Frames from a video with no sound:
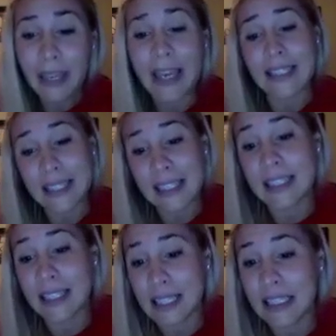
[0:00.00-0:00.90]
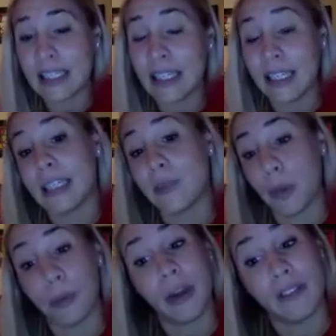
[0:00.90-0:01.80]
But yes, statistically, it is
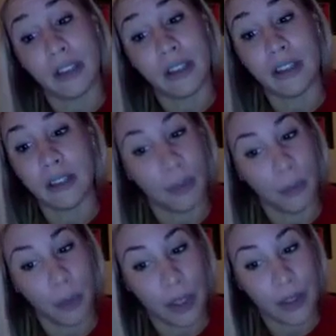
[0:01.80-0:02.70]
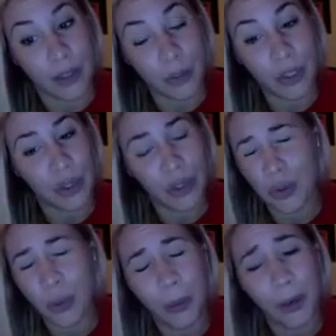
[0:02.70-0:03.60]
more prevalent in boys, which is
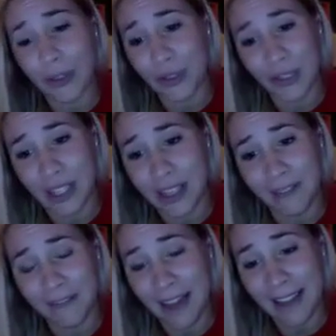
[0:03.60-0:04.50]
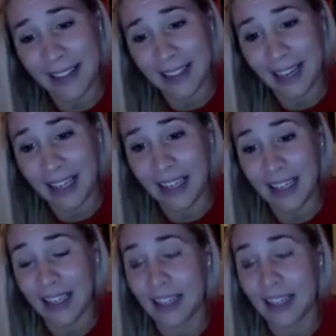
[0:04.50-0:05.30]
super interesting and fascinating.